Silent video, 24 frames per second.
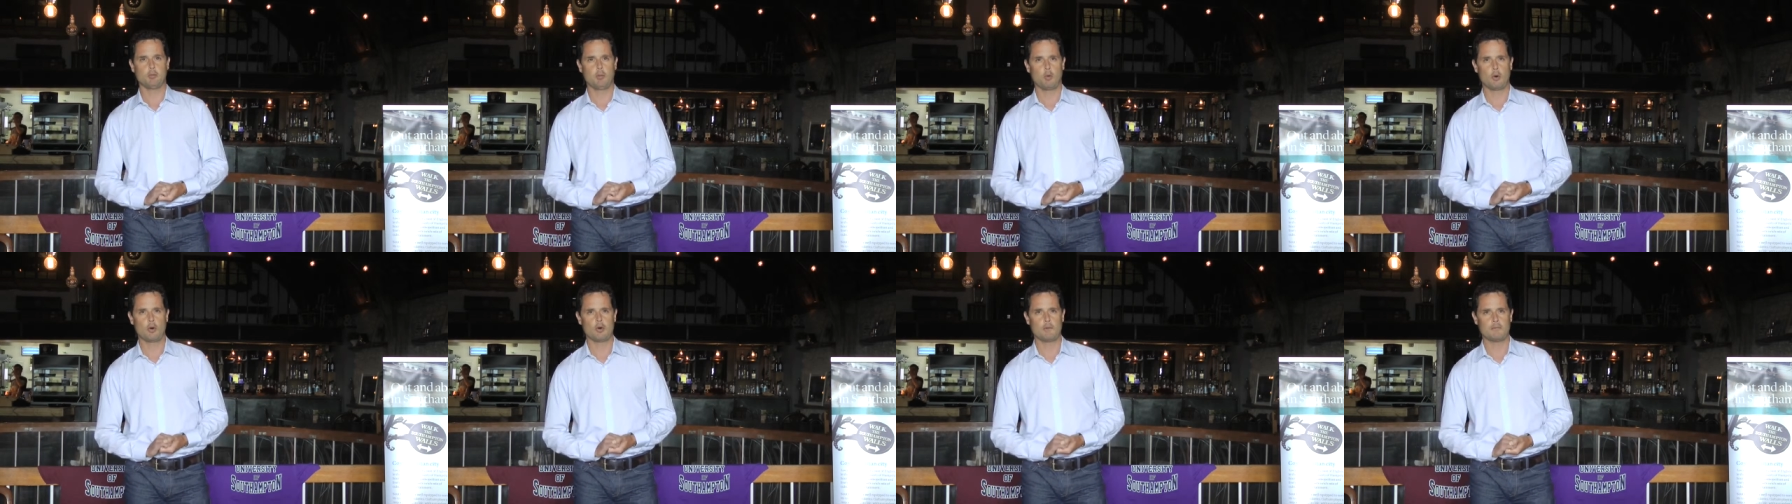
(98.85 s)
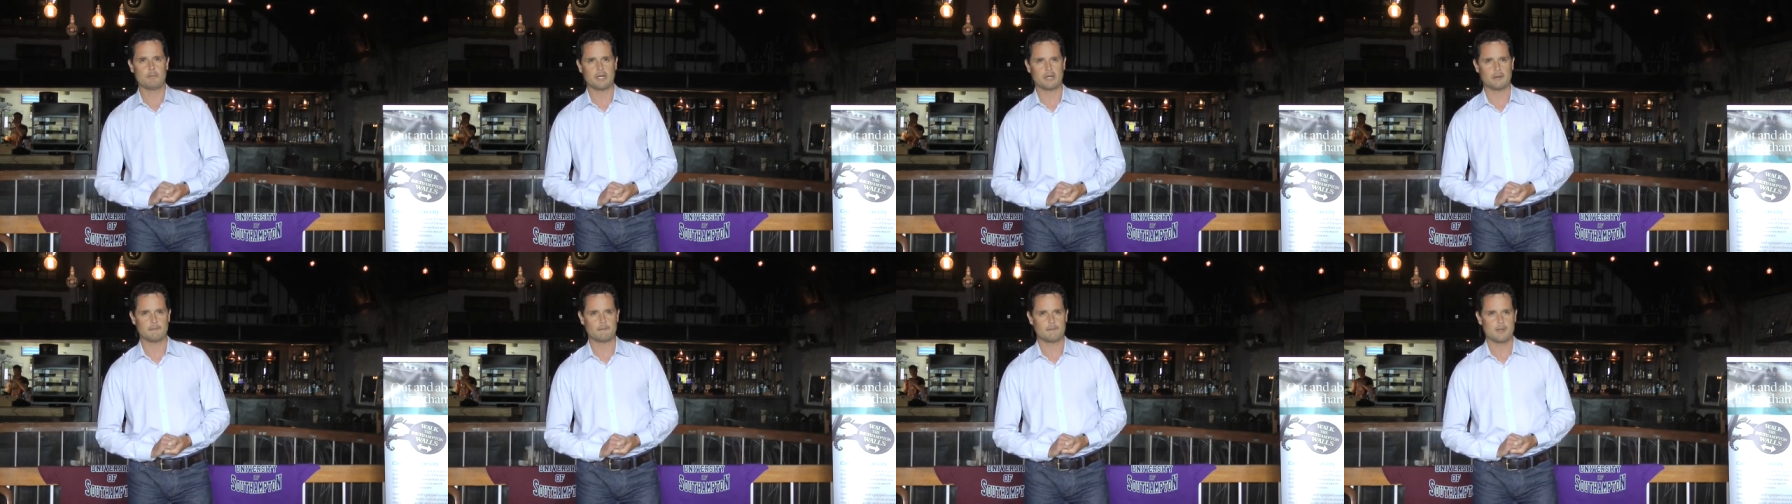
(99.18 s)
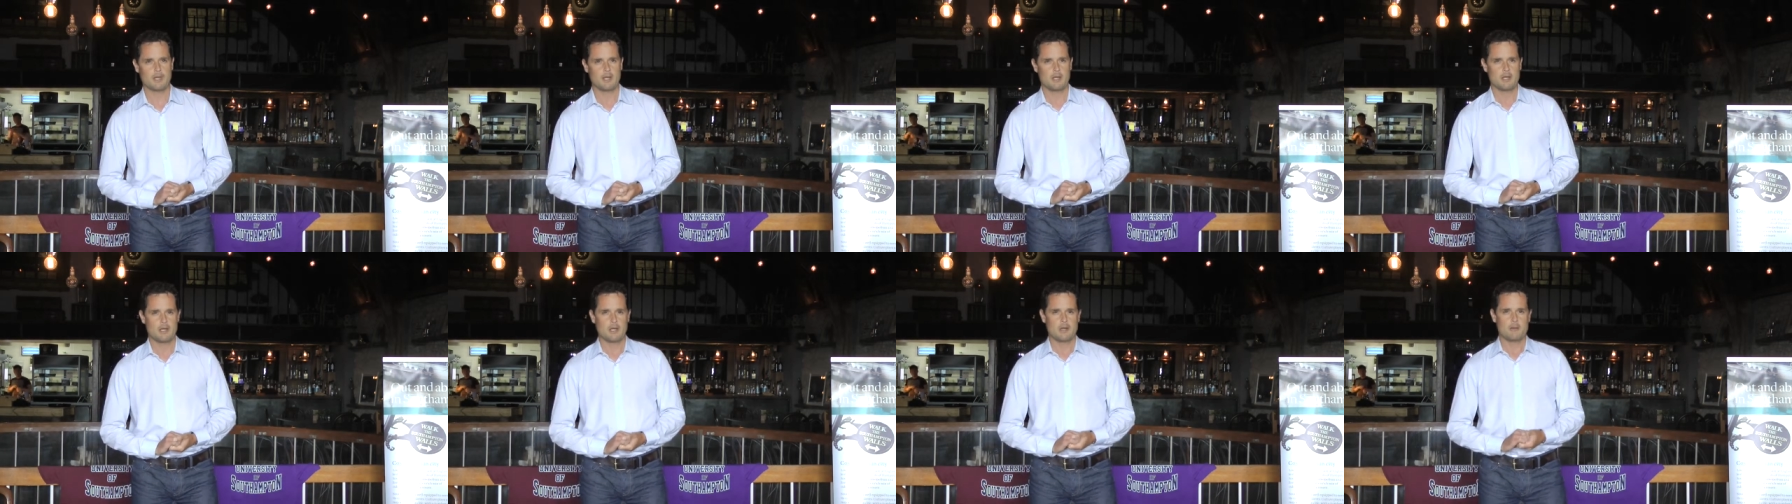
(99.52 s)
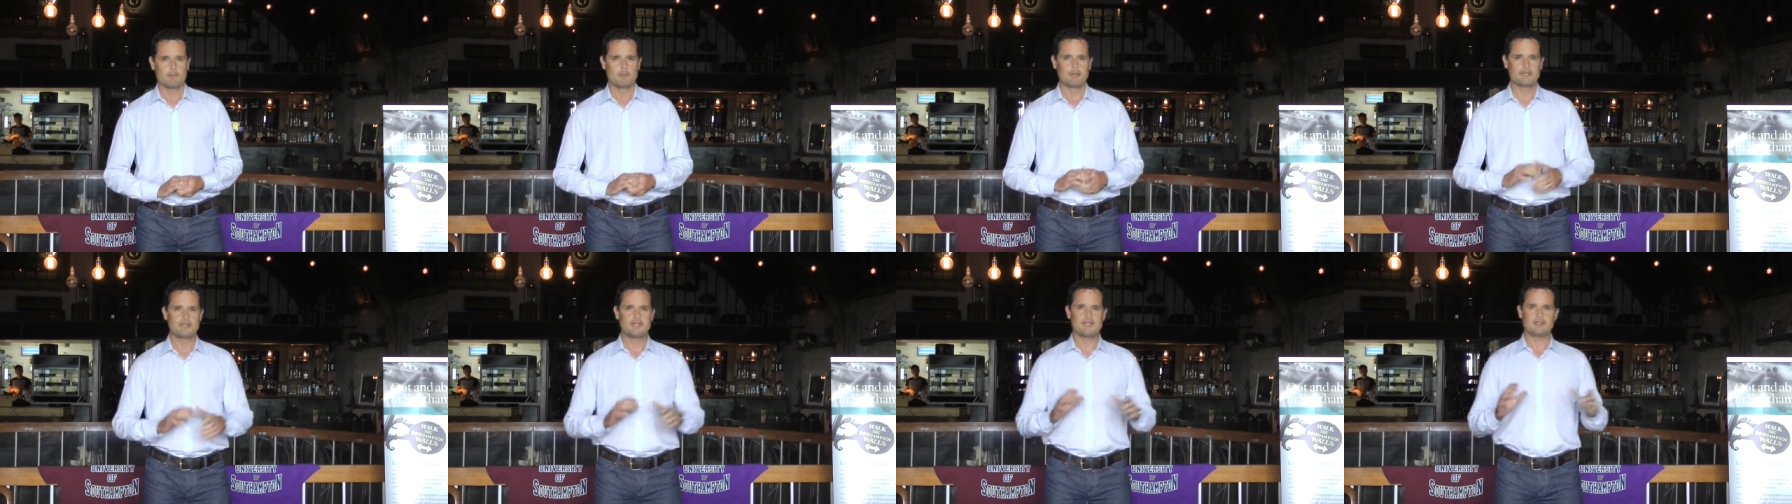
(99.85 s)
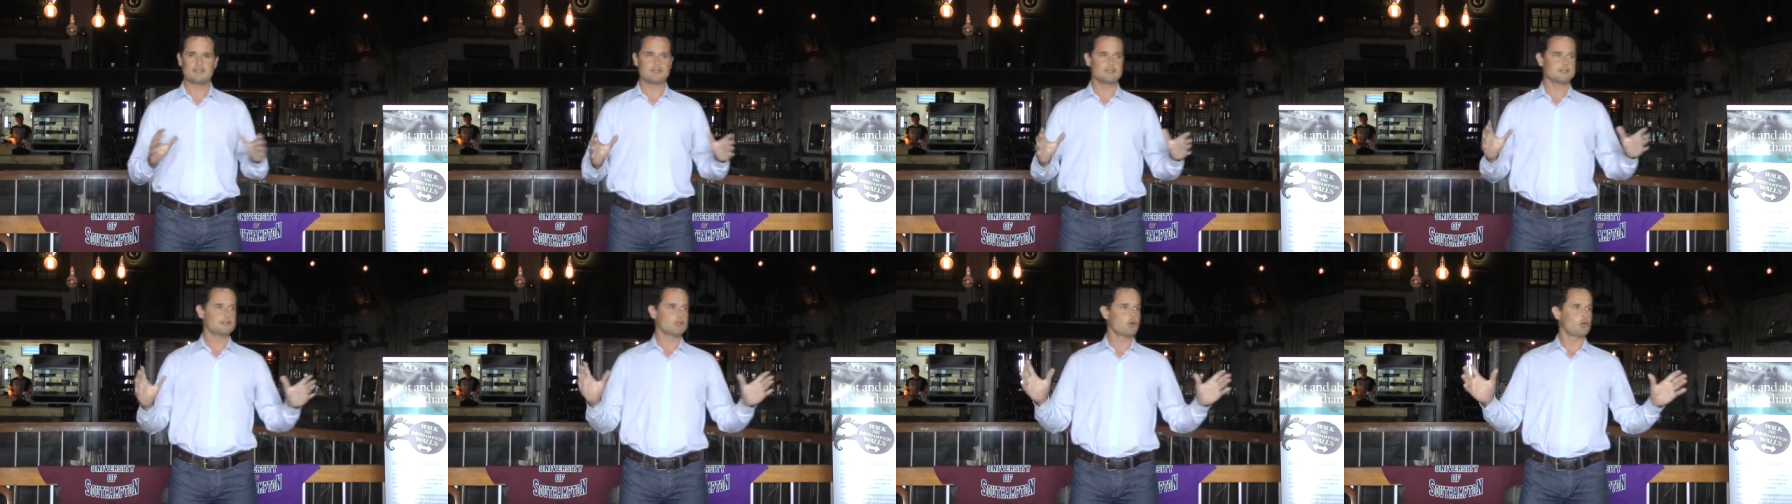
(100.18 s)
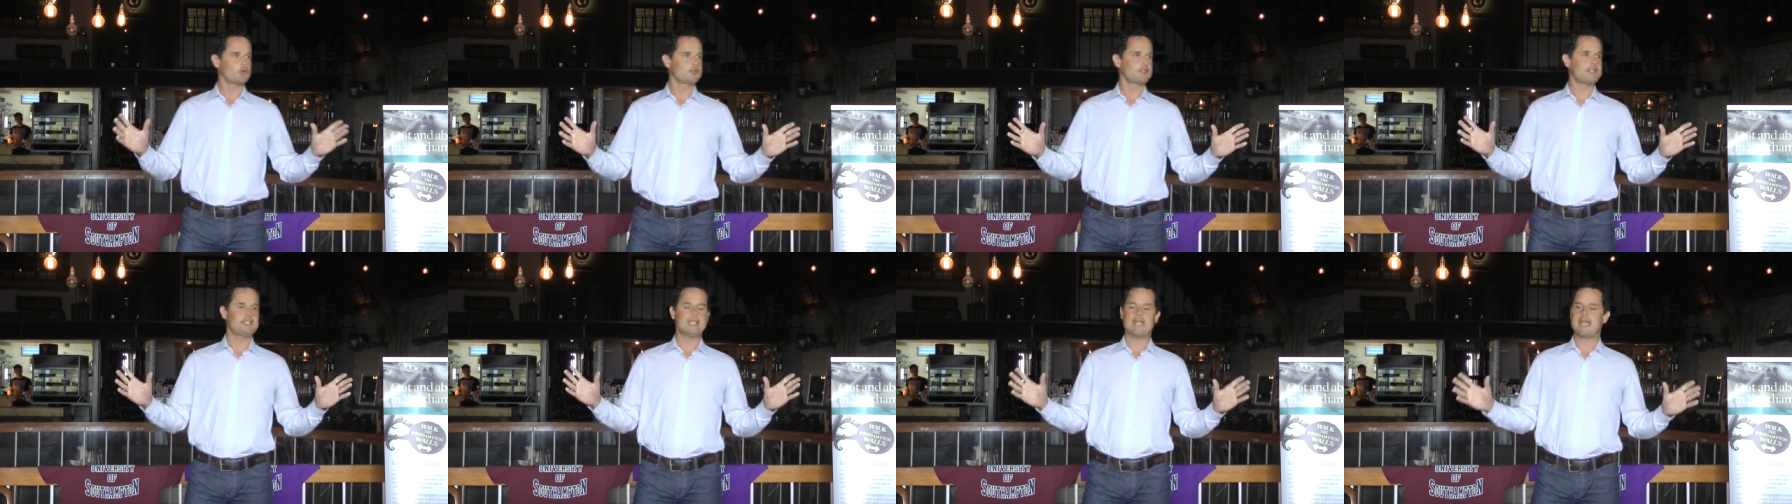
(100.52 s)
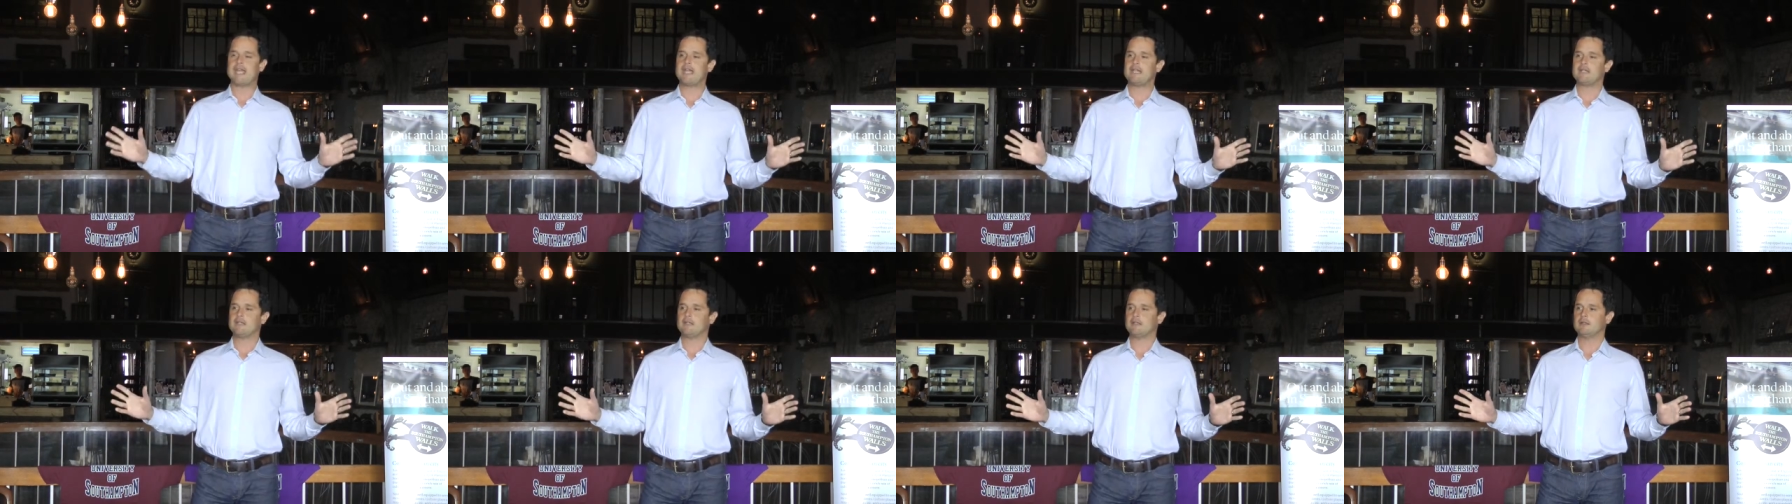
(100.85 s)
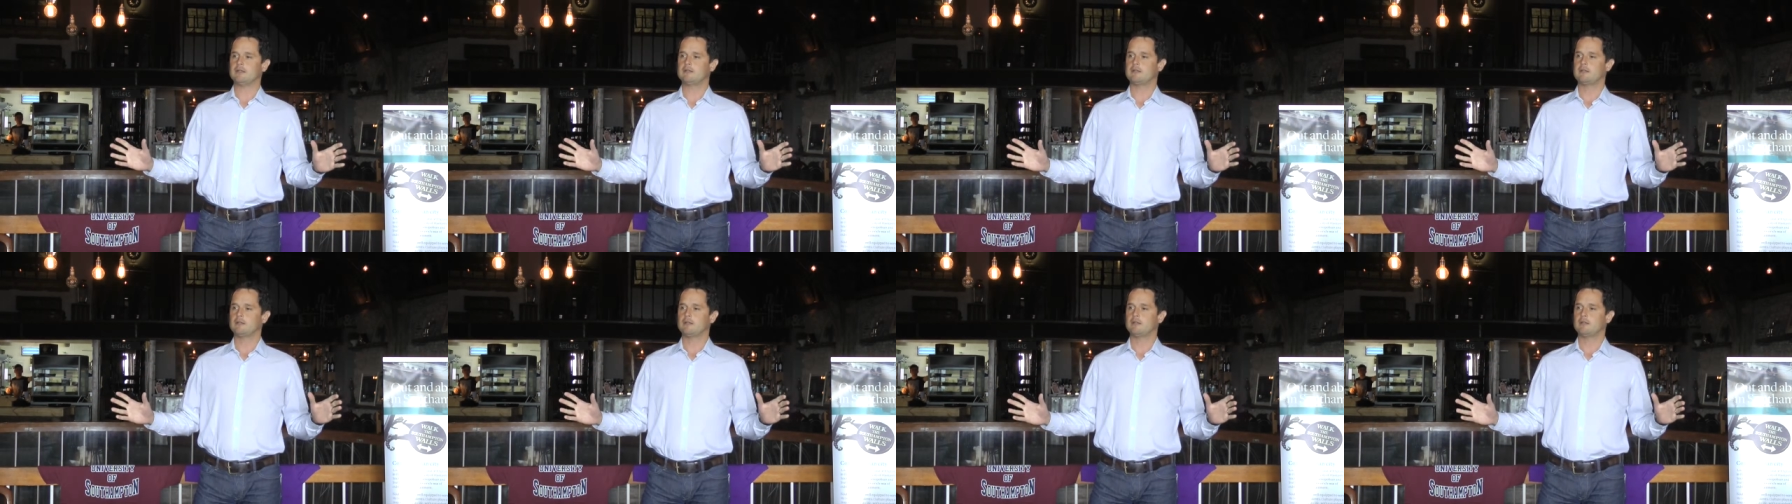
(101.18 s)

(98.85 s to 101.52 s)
warming. But this is not the end.